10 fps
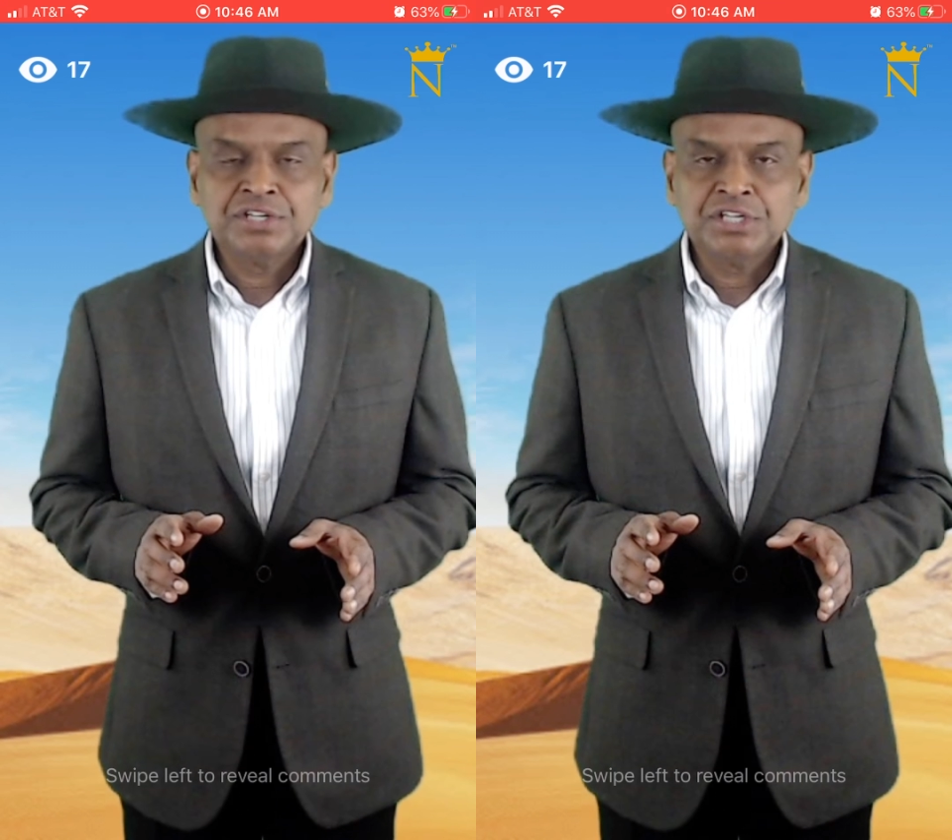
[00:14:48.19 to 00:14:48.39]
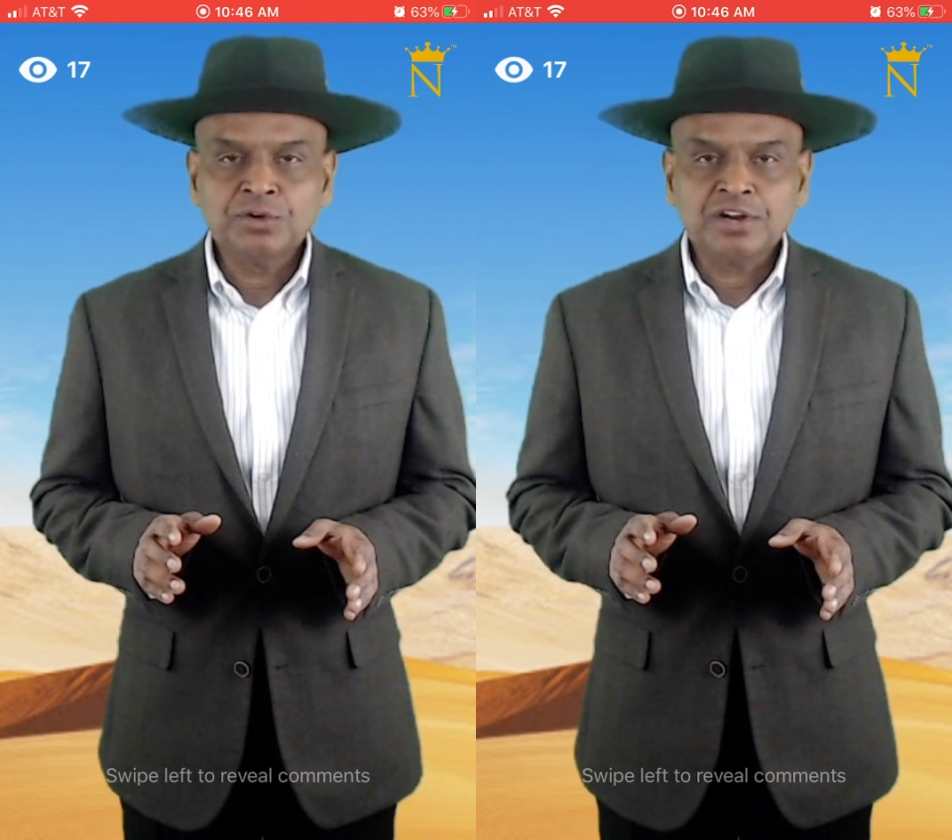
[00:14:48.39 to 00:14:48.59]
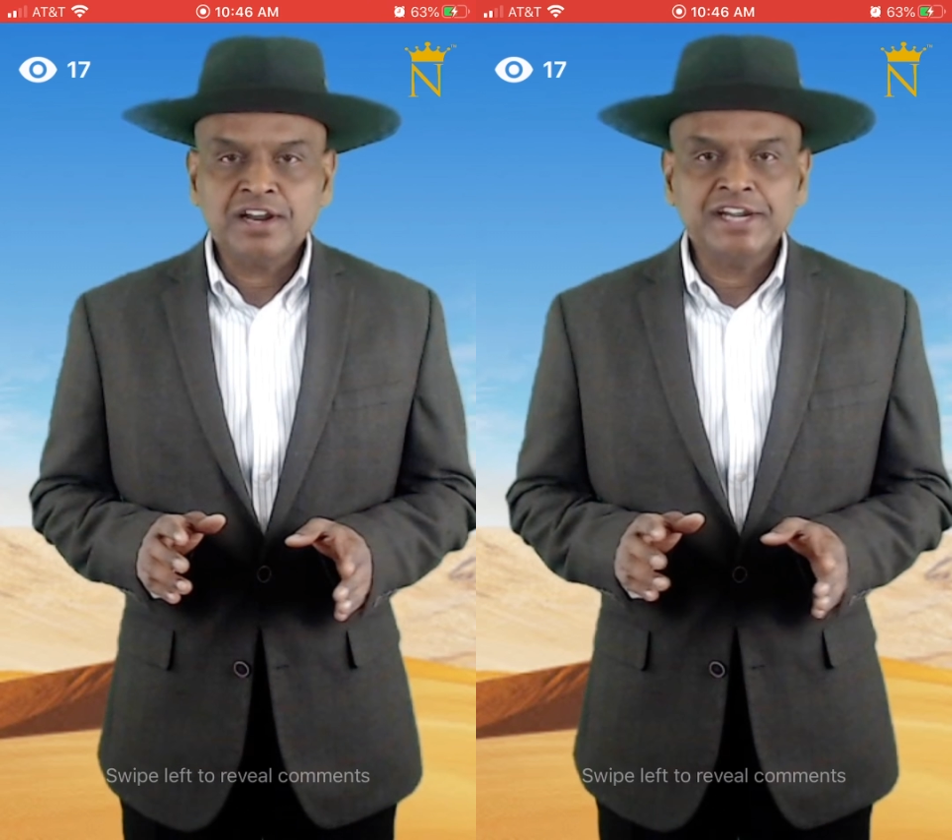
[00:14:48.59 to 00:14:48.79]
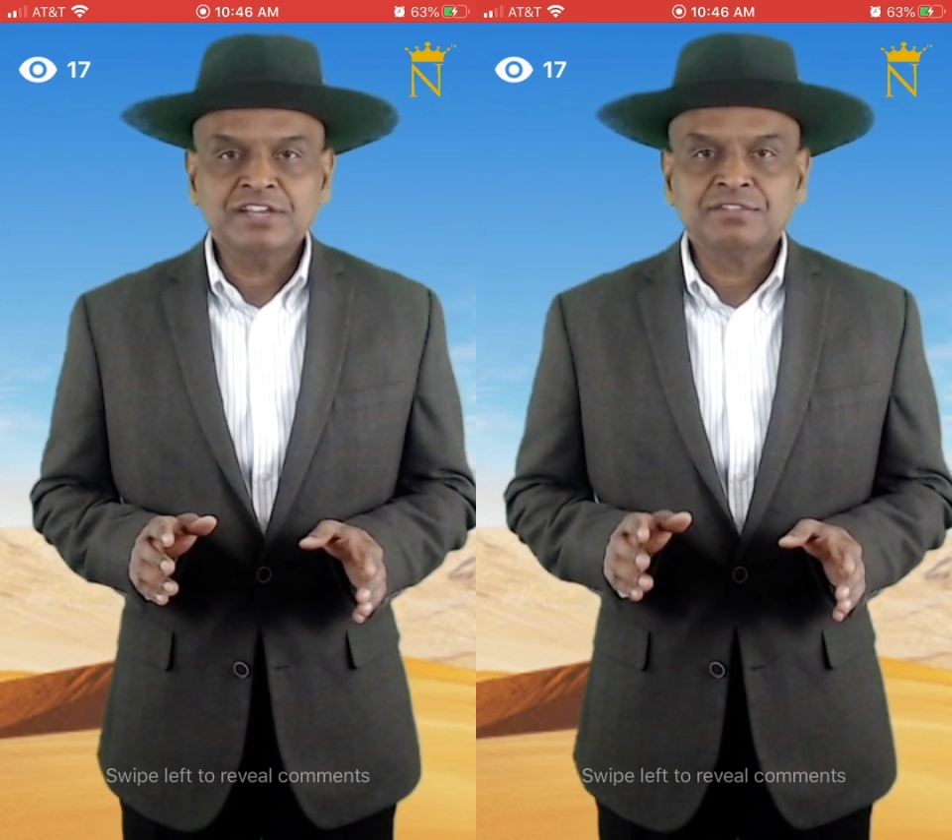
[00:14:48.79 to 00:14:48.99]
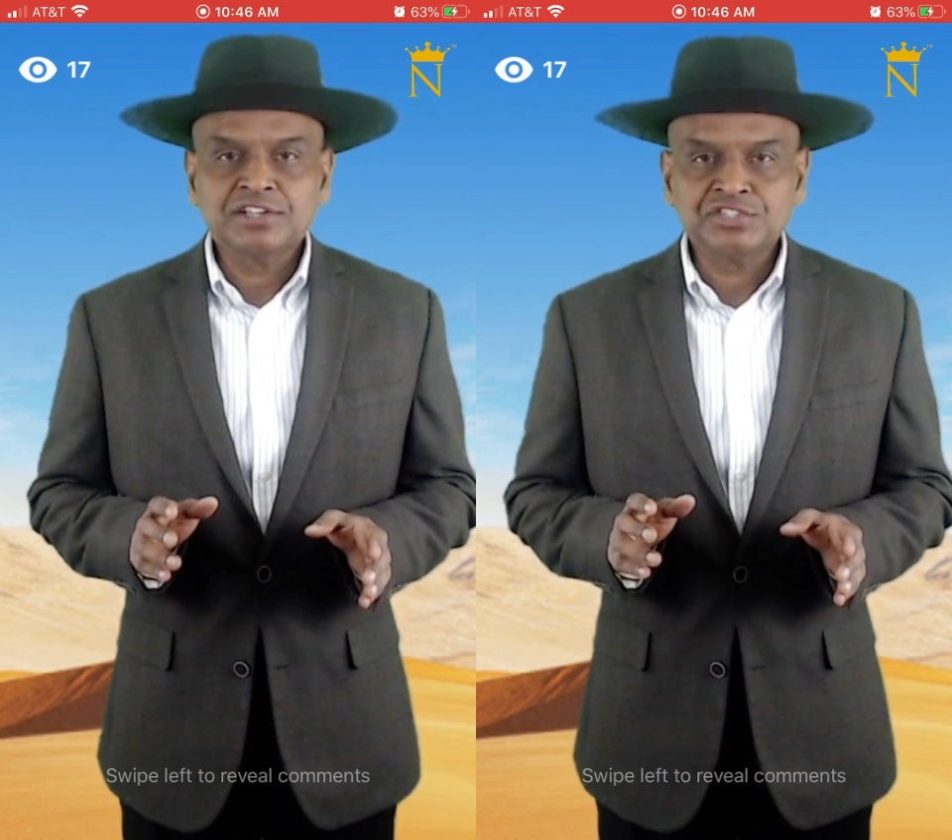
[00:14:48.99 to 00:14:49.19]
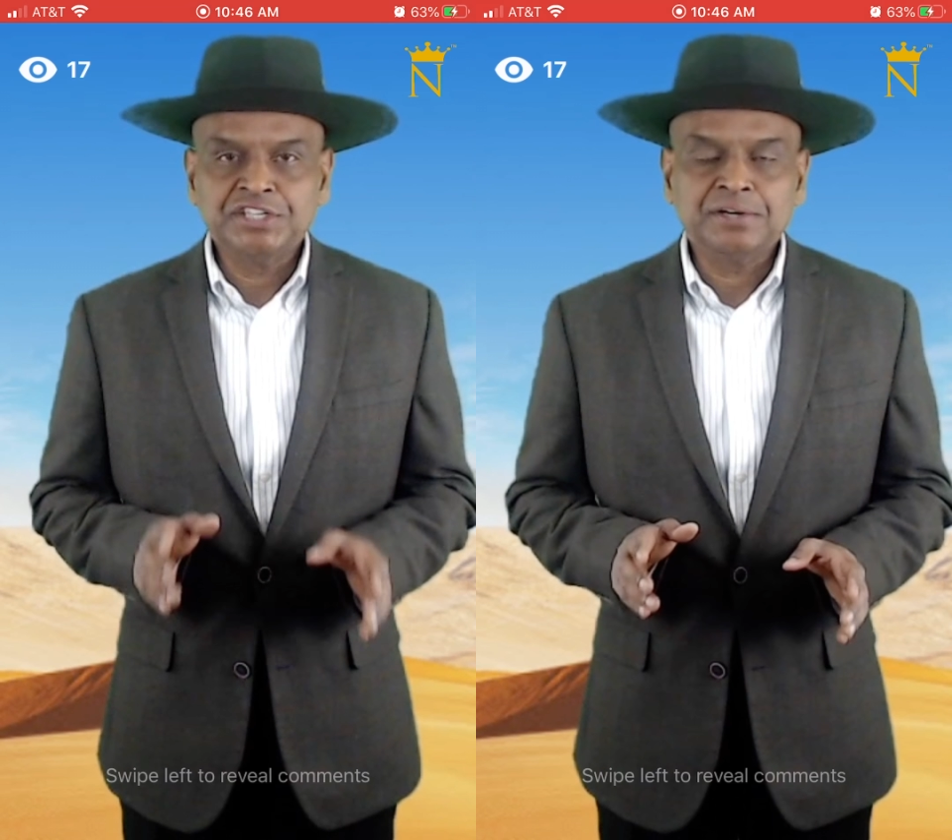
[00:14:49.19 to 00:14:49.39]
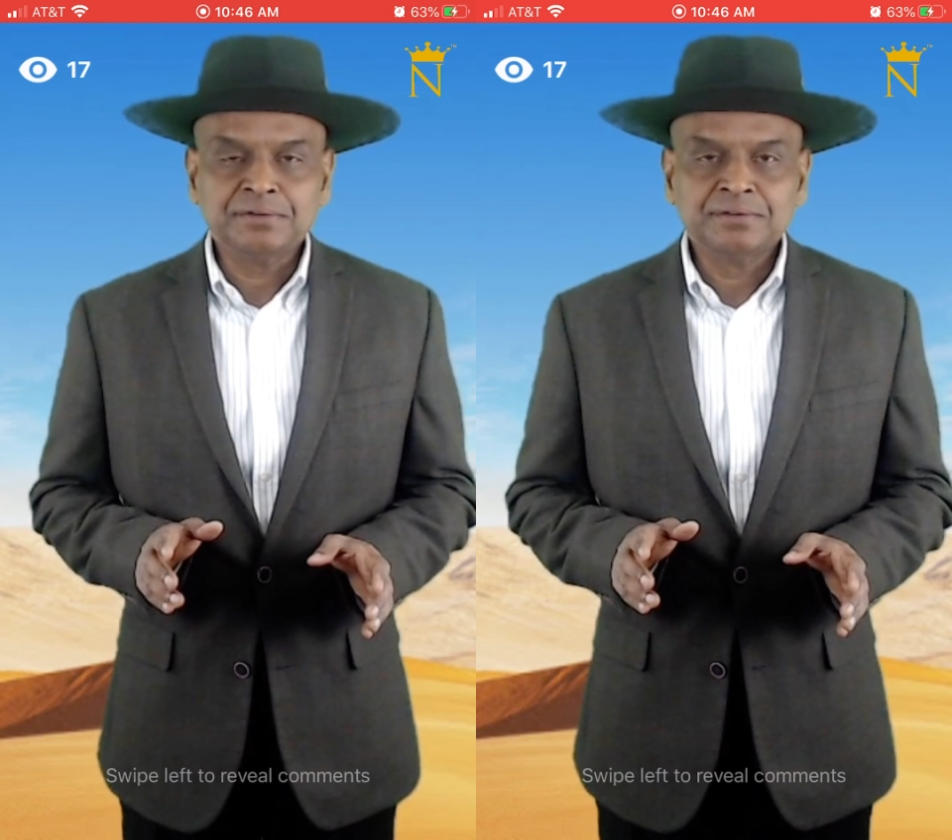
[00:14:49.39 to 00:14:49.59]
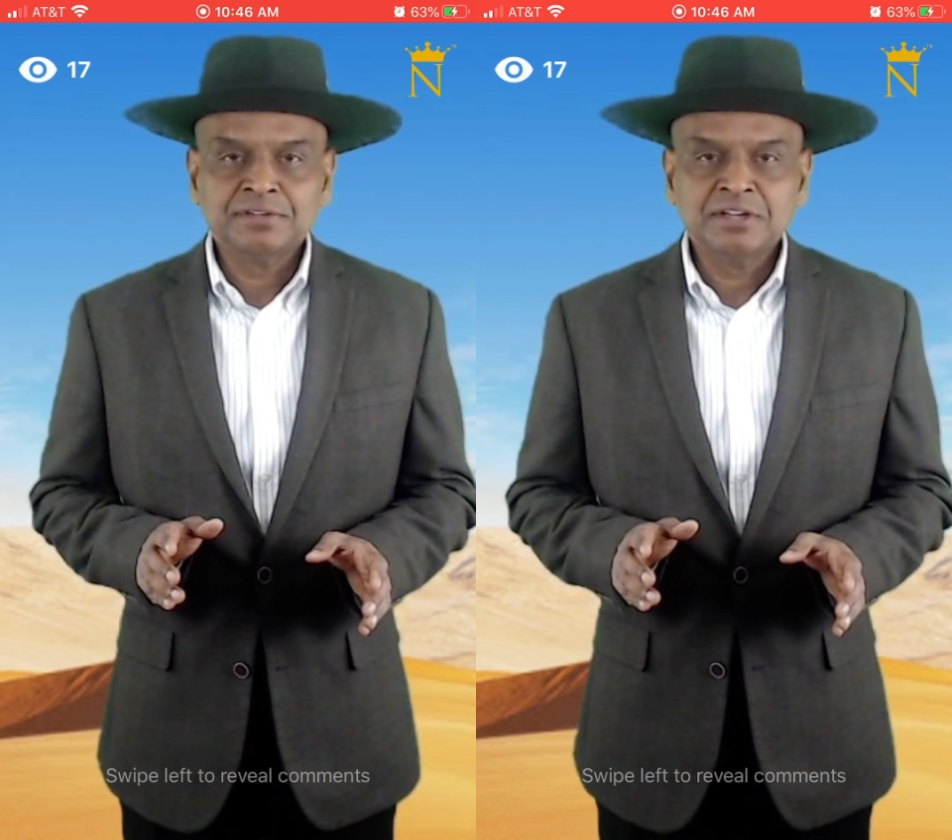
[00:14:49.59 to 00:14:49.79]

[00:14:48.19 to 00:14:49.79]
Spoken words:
you are not even a 0.